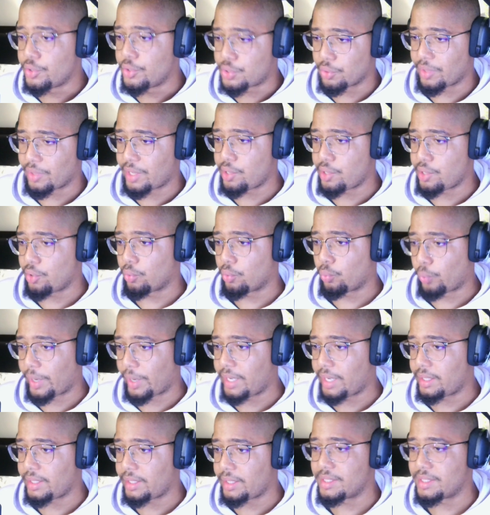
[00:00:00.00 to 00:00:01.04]
so that your
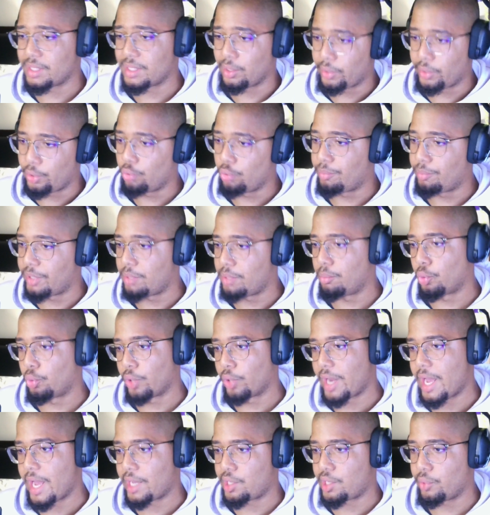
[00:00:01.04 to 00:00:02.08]
weight is a little bit more
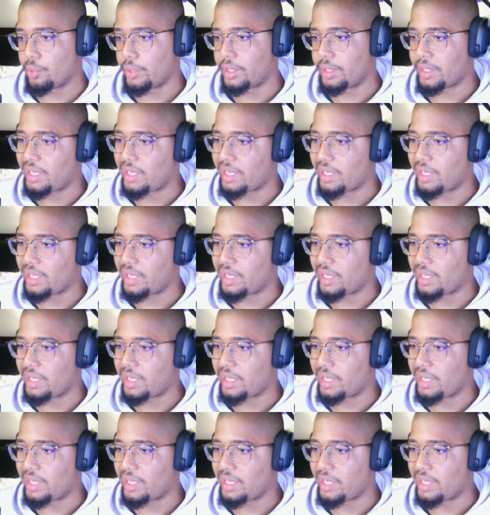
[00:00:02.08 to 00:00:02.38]
accurate,